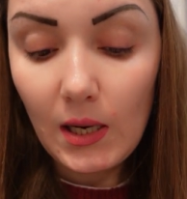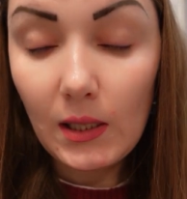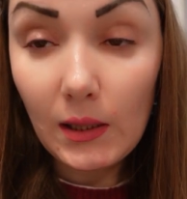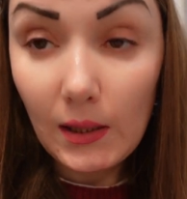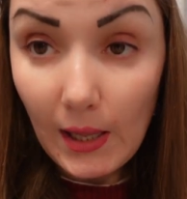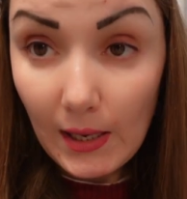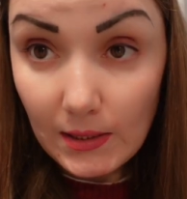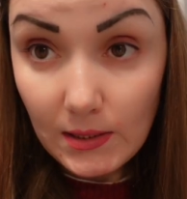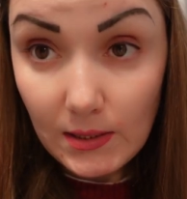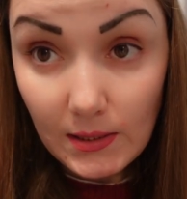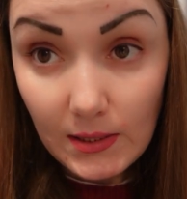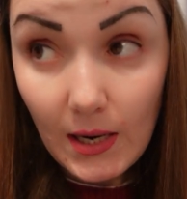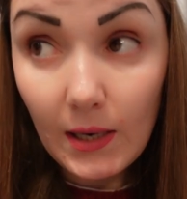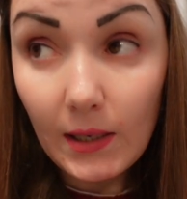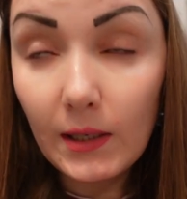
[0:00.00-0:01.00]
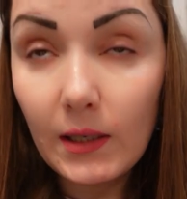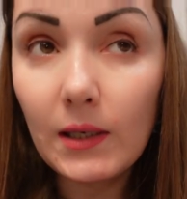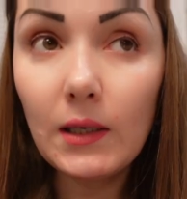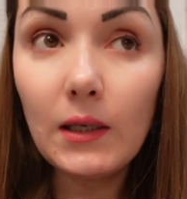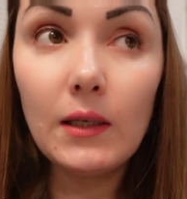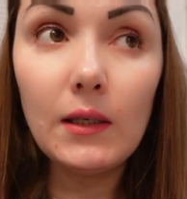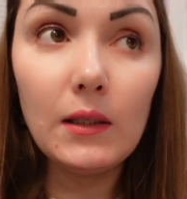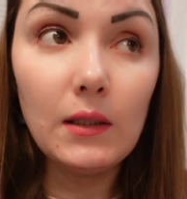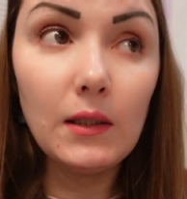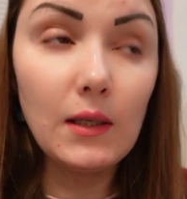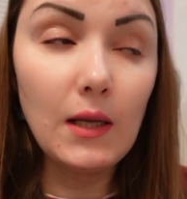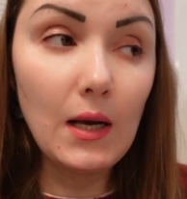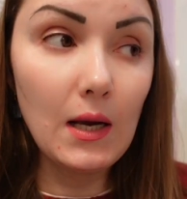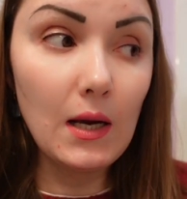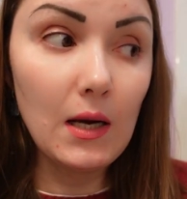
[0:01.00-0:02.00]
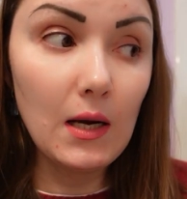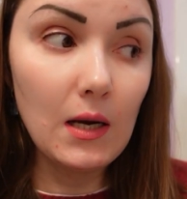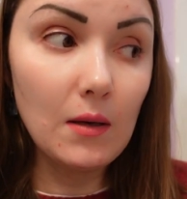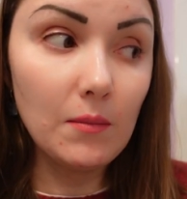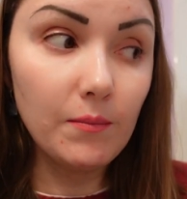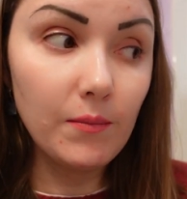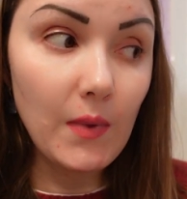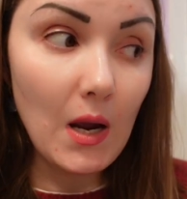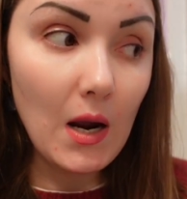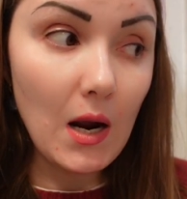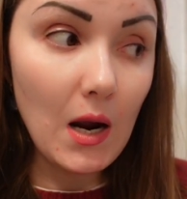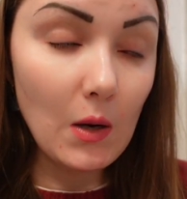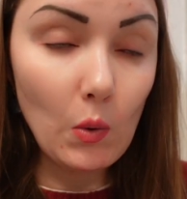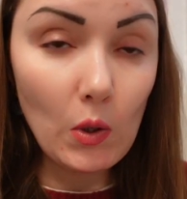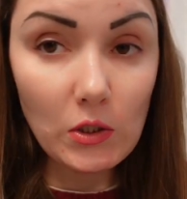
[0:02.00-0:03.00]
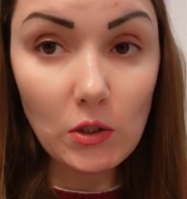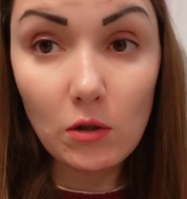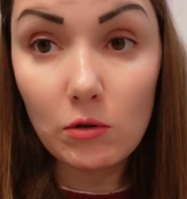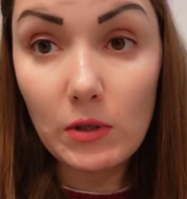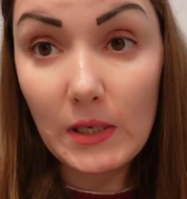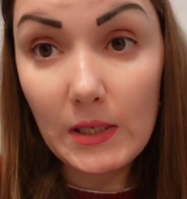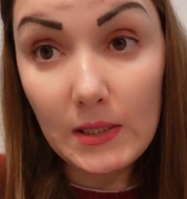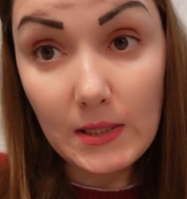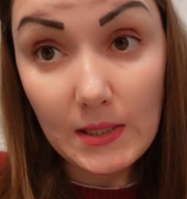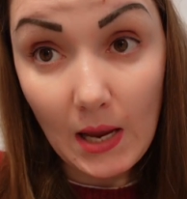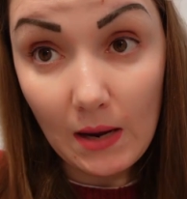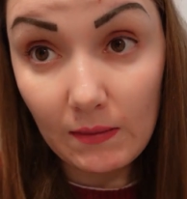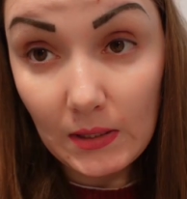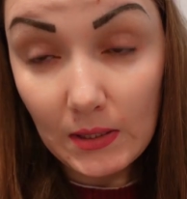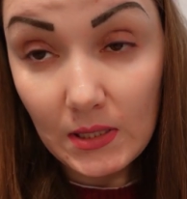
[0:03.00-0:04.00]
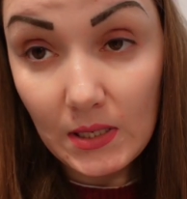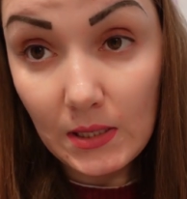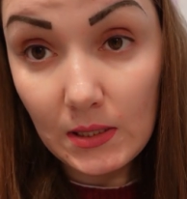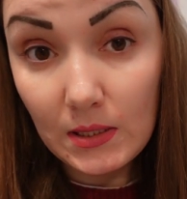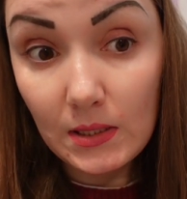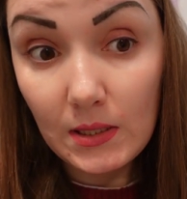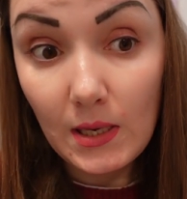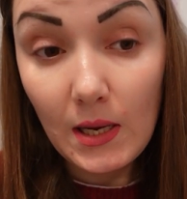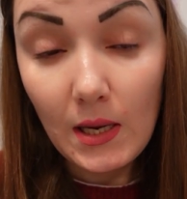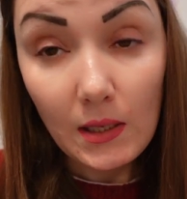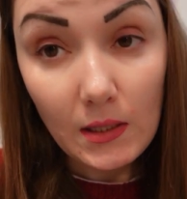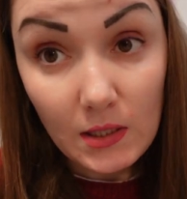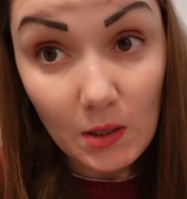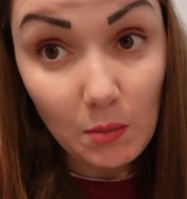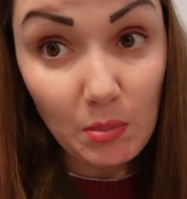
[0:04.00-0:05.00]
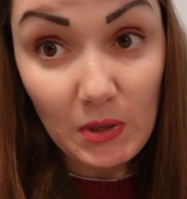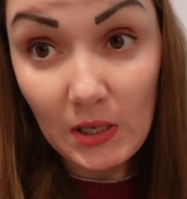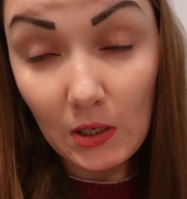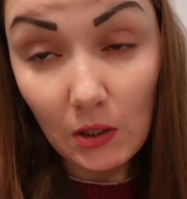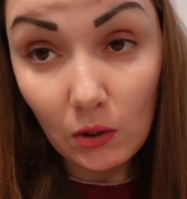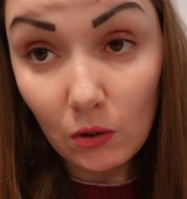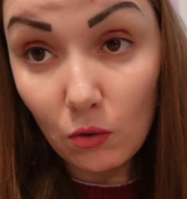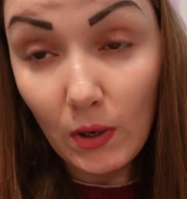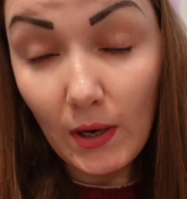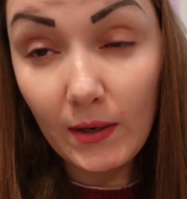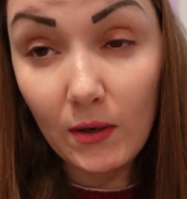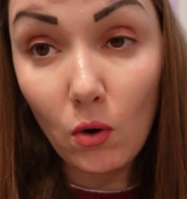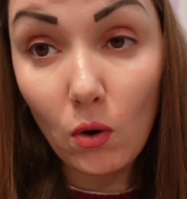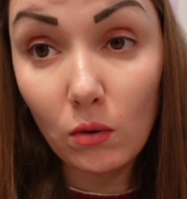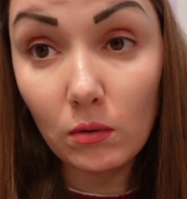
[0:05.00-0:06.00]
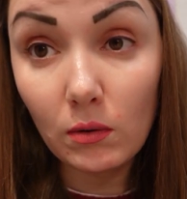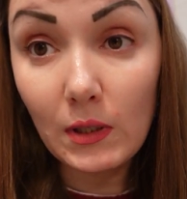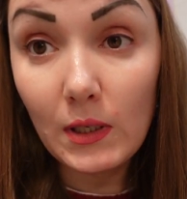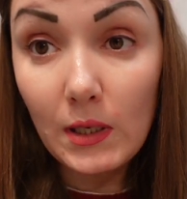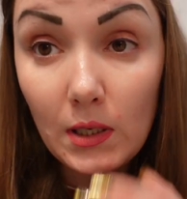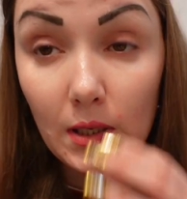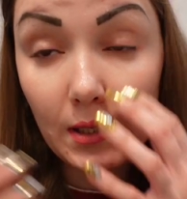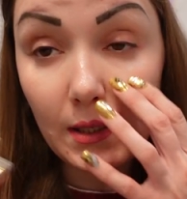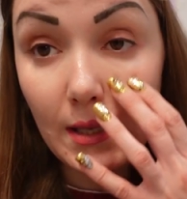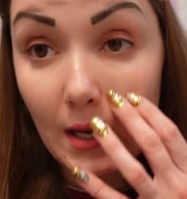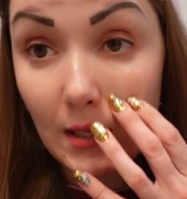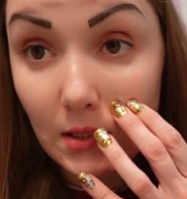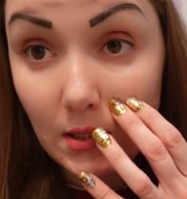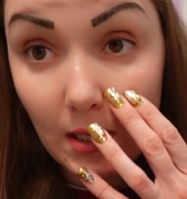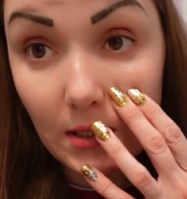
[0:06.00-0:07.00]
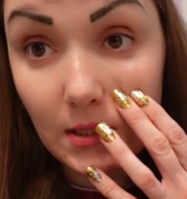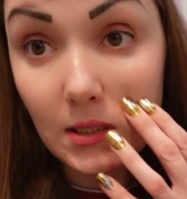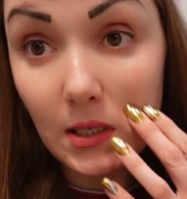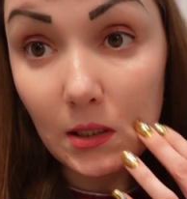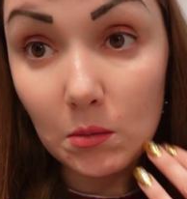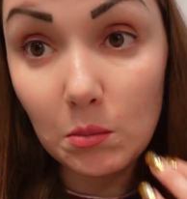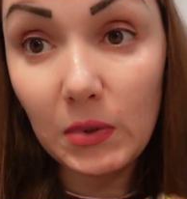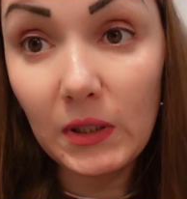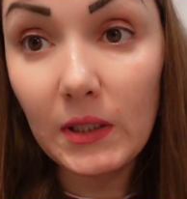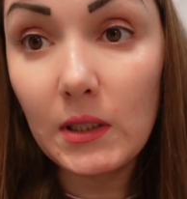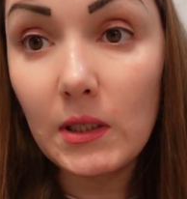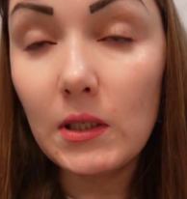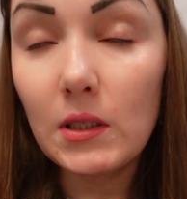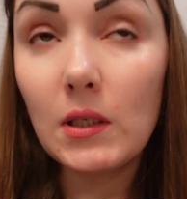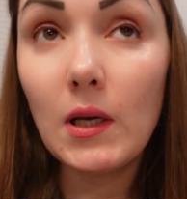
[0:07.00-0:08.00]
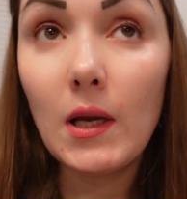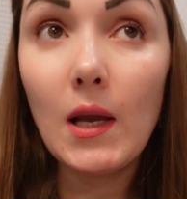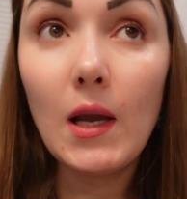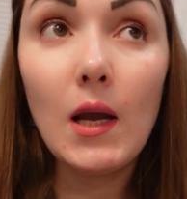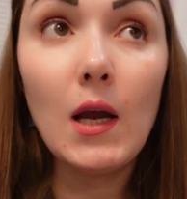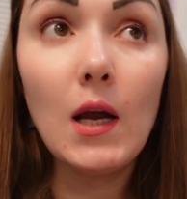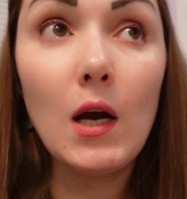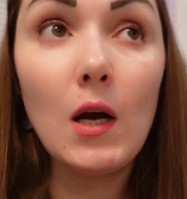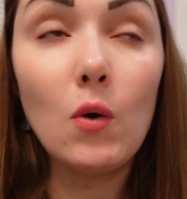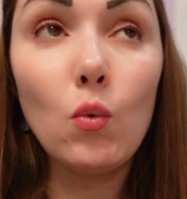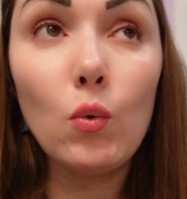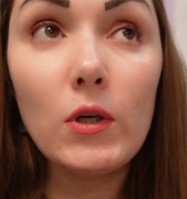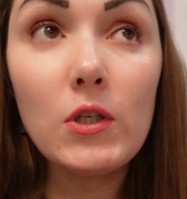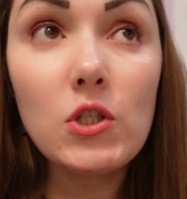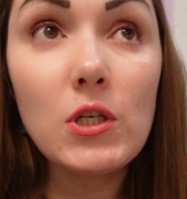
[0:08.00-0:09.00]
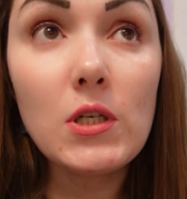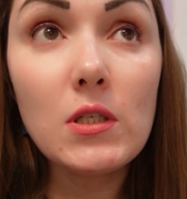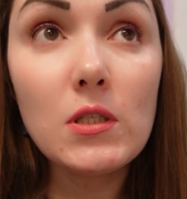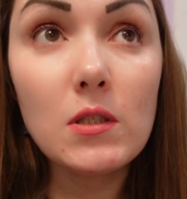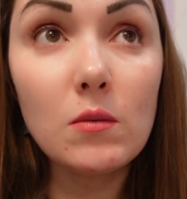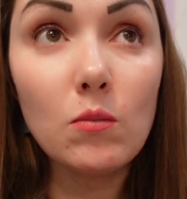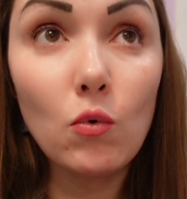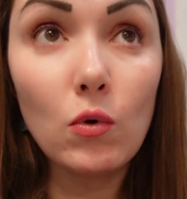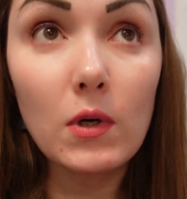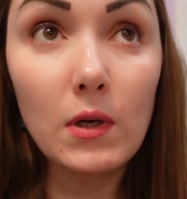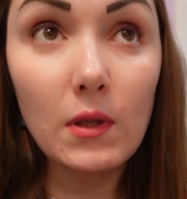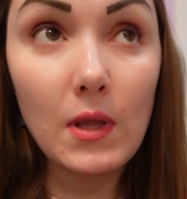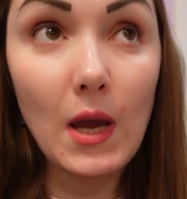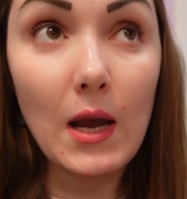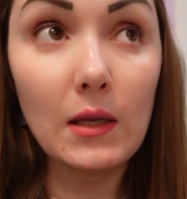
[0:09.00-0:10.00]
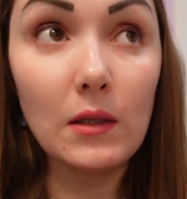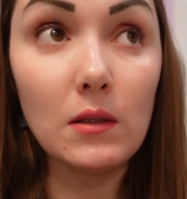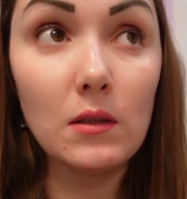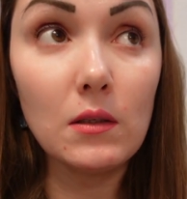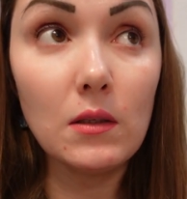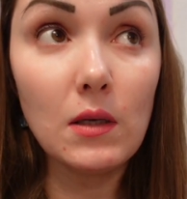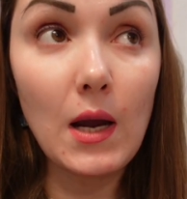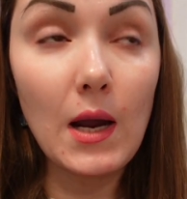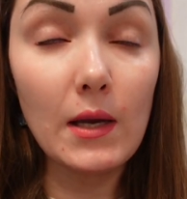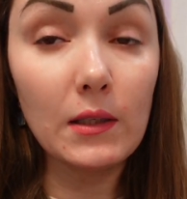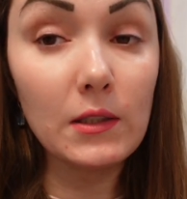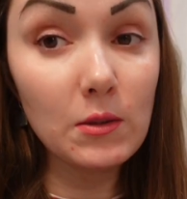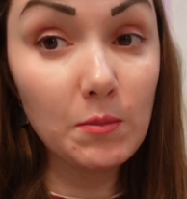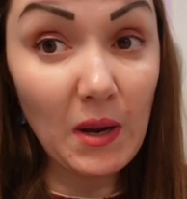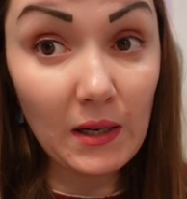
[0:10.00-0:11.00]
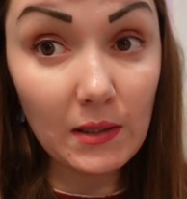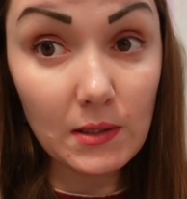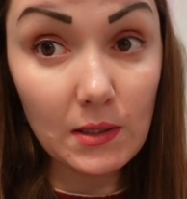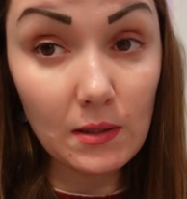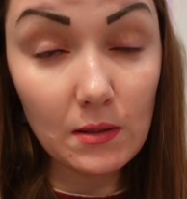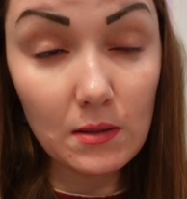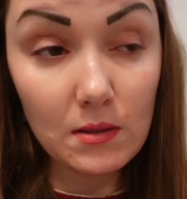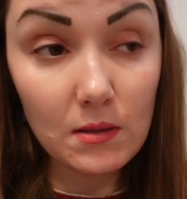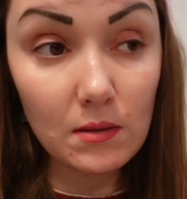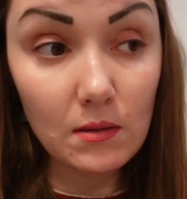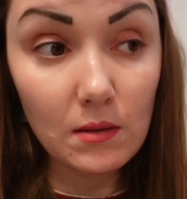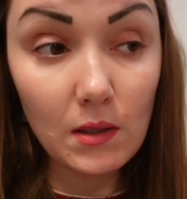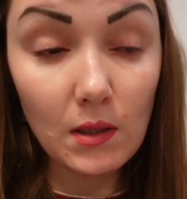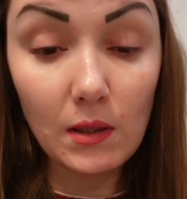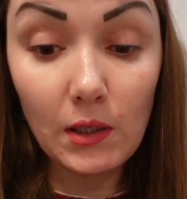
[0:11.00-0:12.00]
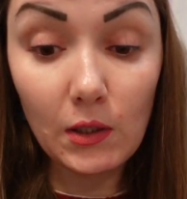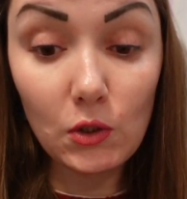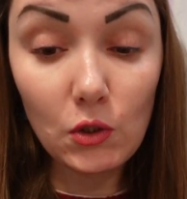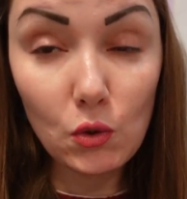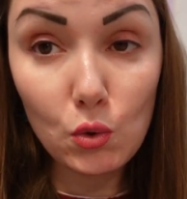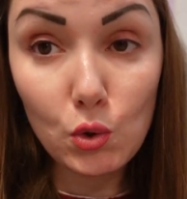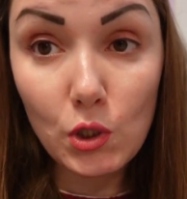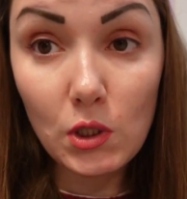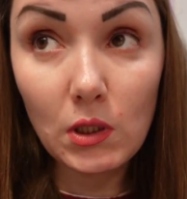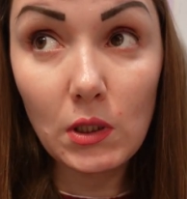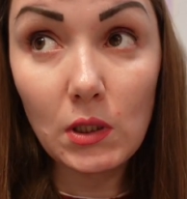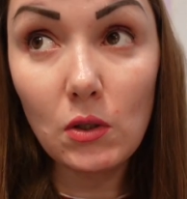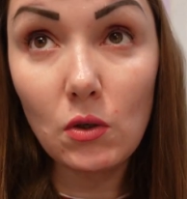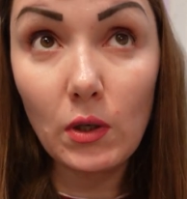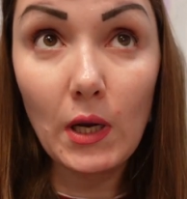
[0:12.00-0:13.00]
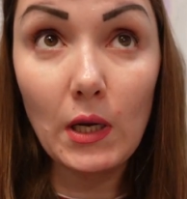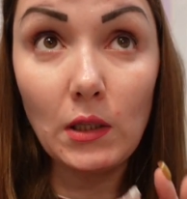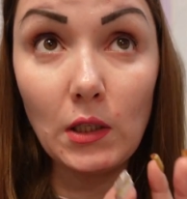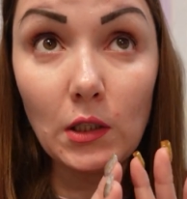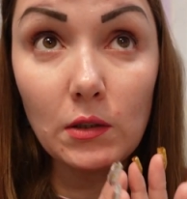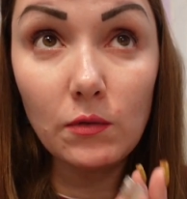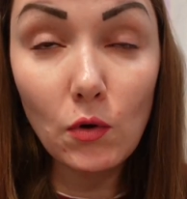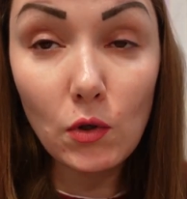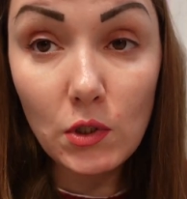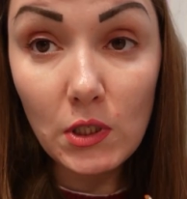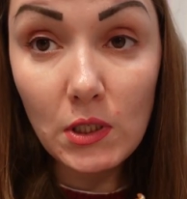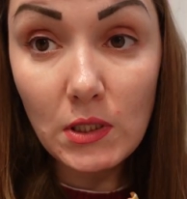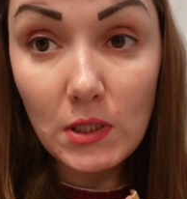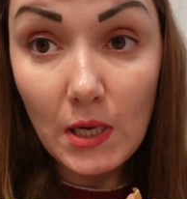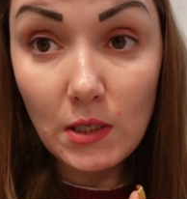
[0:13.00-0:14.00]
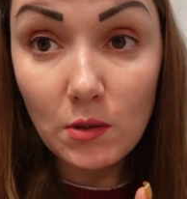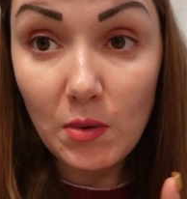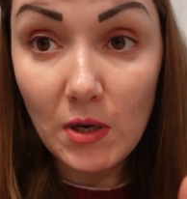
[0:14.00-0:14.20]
last cycle um, I was already 17 DPO and only next day I started bleeding which is more than I expected like usually okay like 14 days